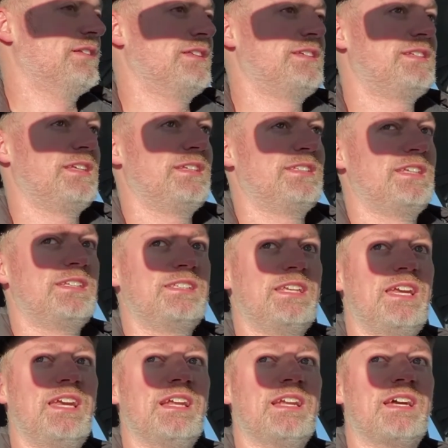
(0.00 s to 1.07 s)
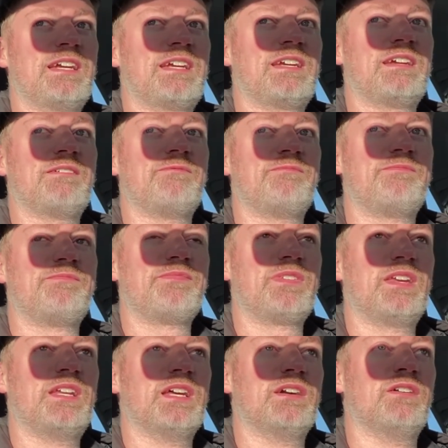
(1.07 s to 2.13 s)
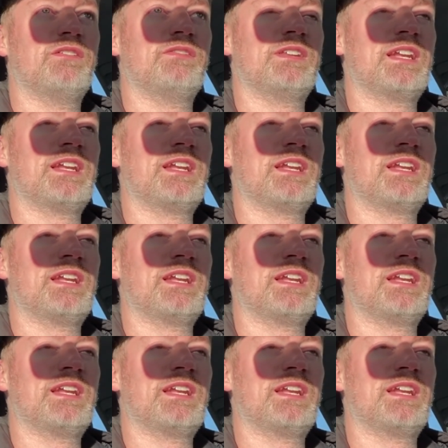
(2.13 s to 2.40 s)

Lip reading: is this it? Like, you know, over the